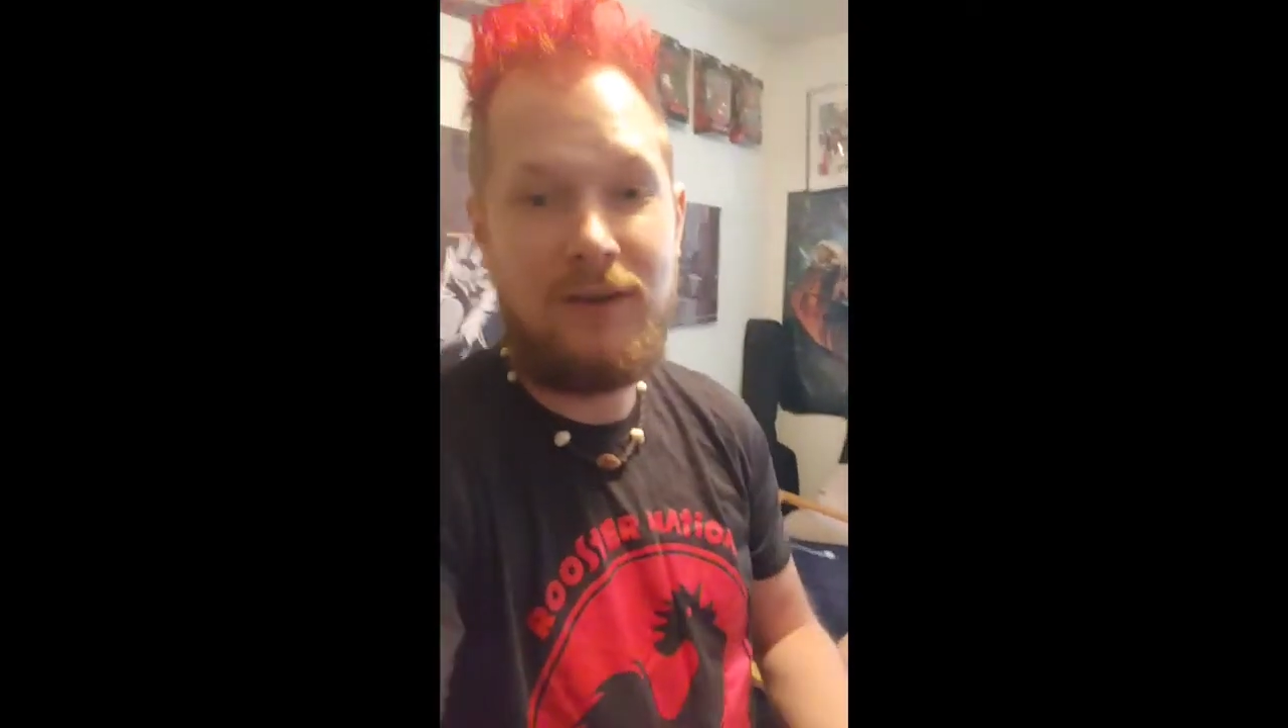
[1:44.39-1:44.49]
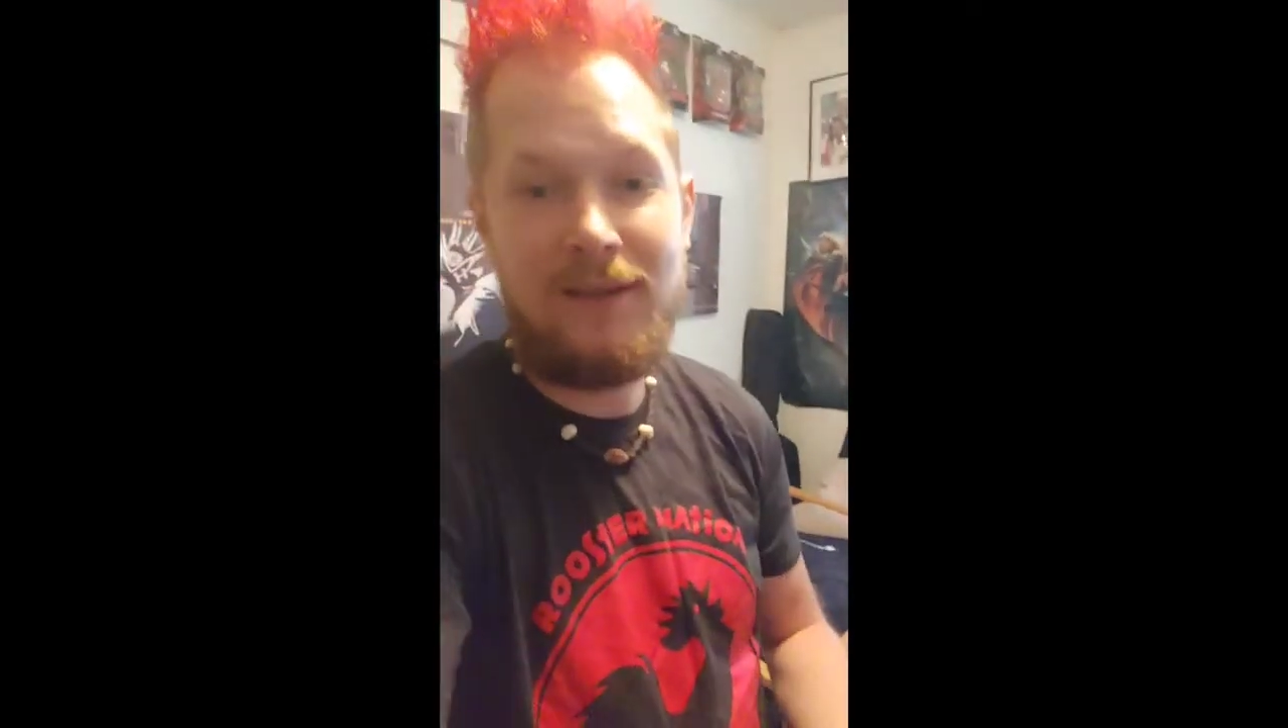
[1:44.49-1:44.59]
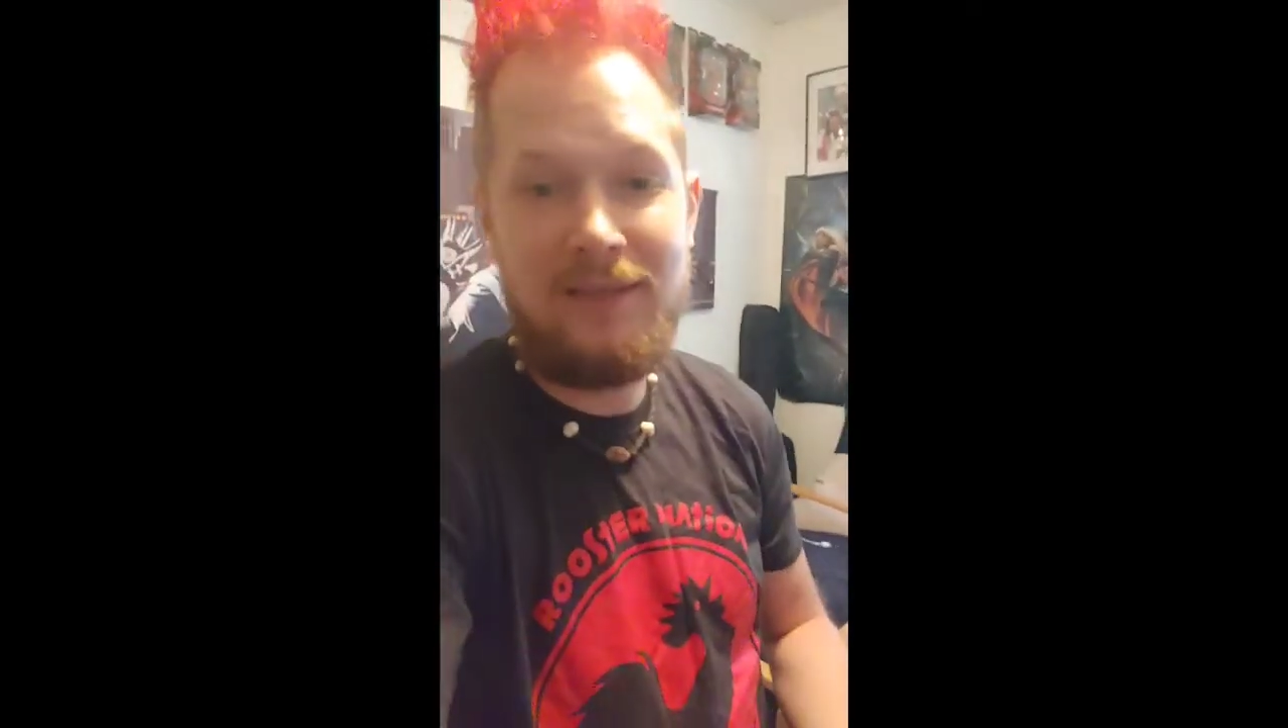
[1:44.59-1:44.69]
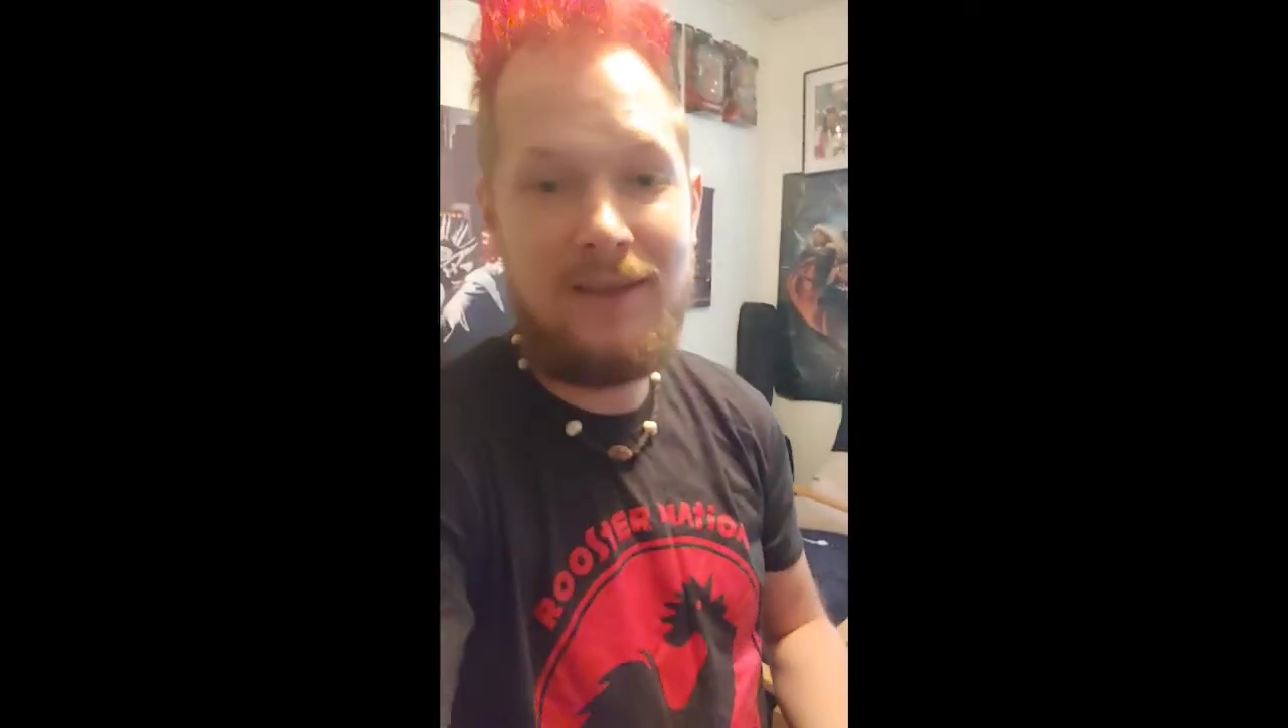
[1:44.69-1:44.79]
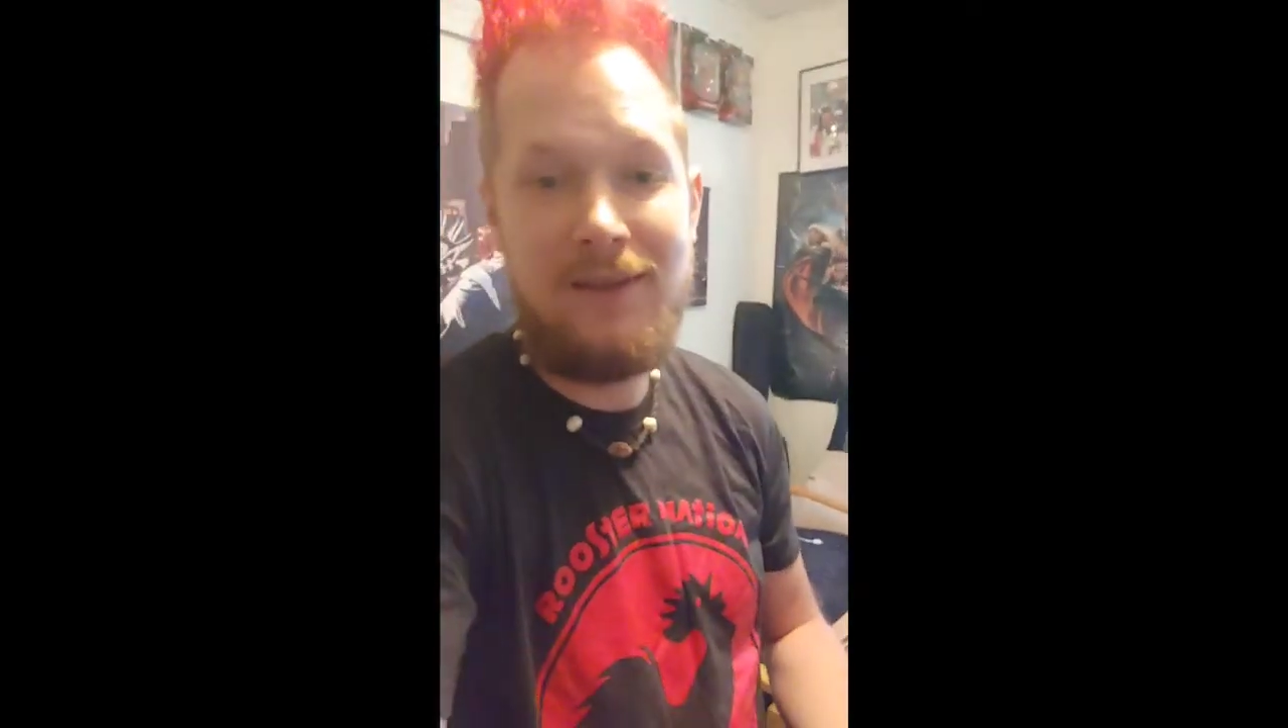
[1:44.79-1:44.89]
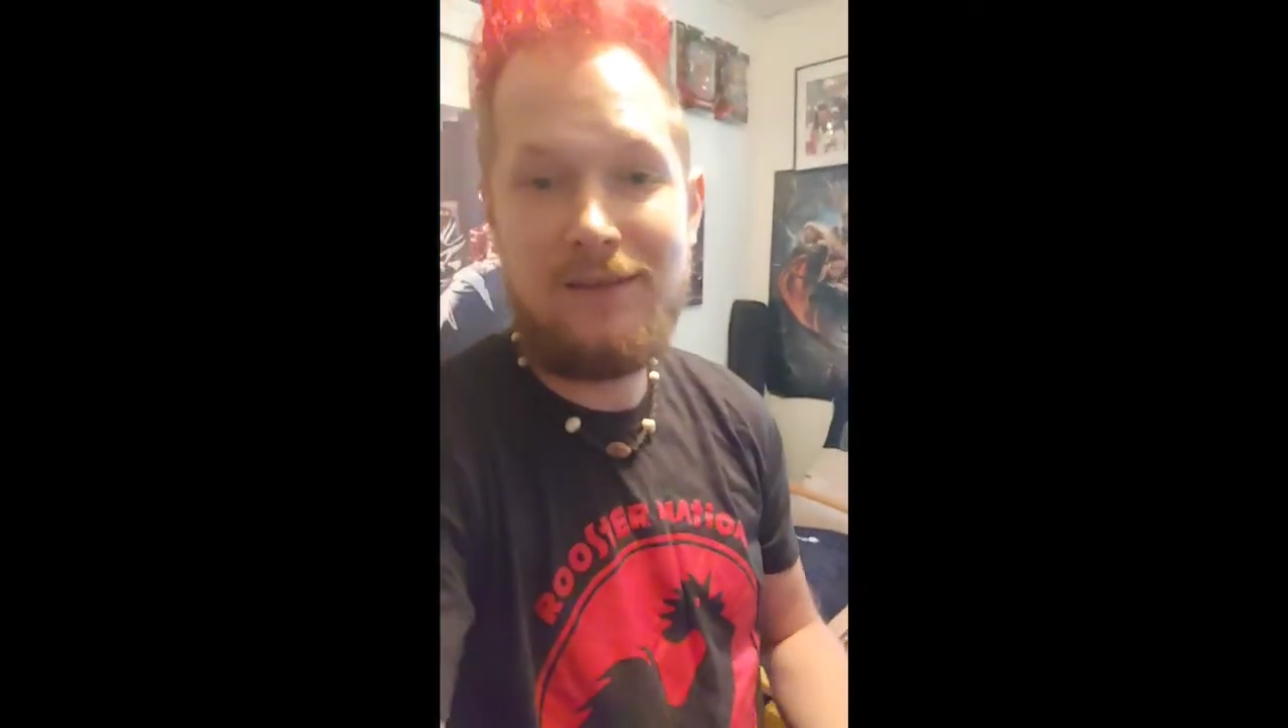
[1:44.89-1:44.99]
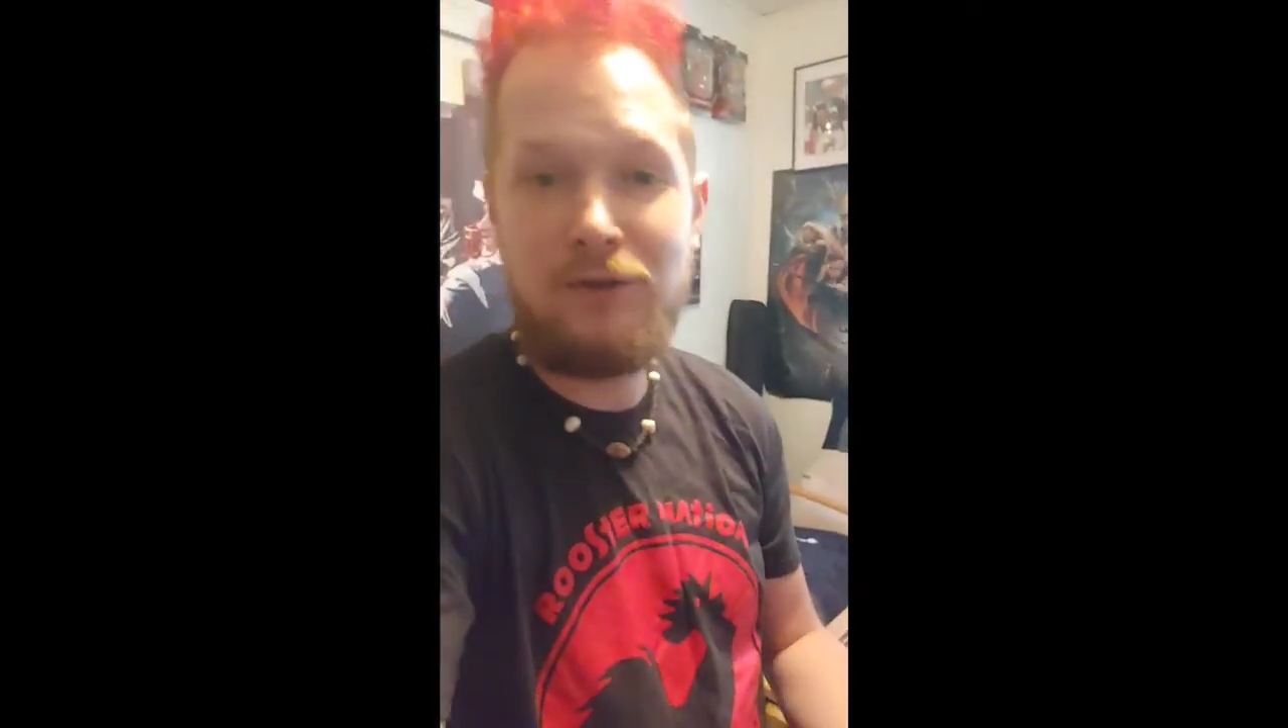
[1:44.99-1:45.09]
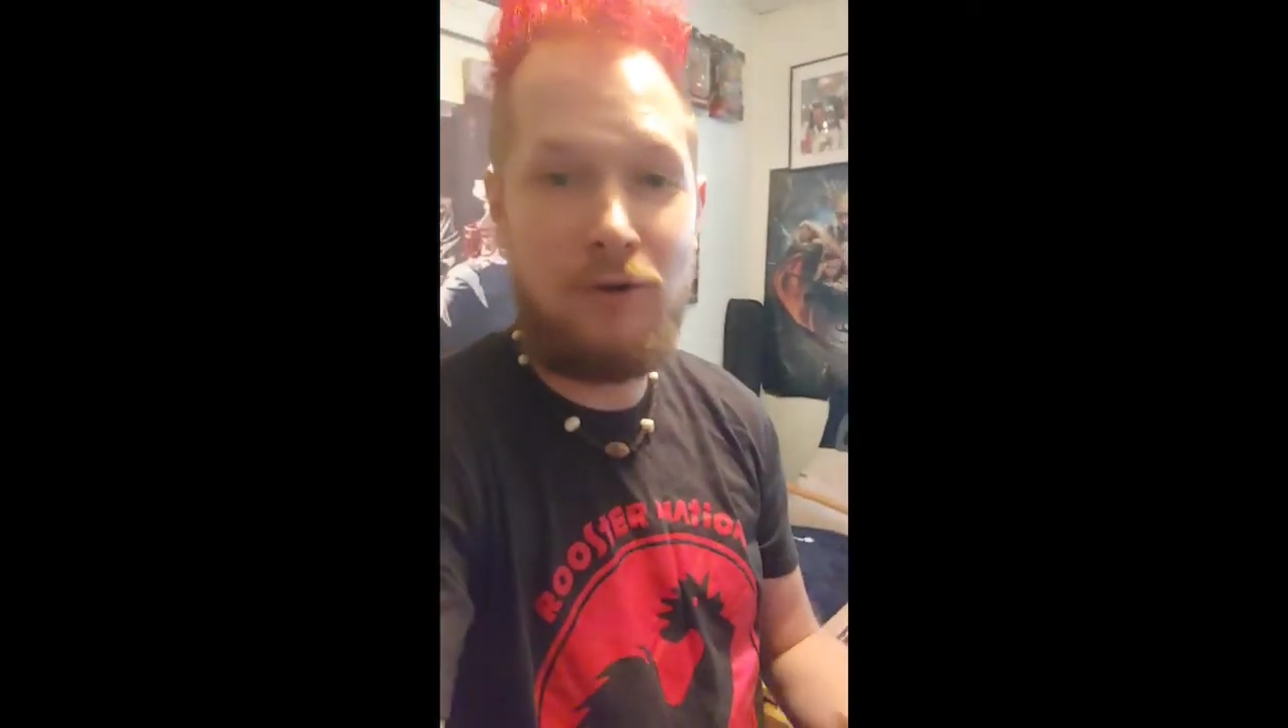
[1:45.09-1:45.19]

like this,